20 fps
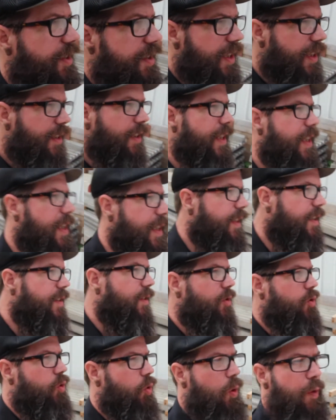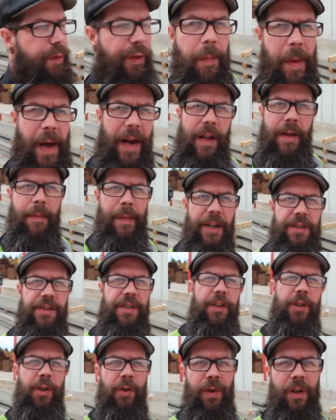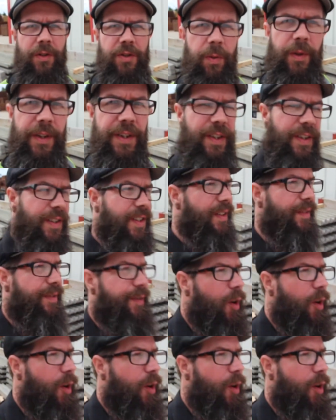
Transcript: just did the draw for man of the match in the Euro 2016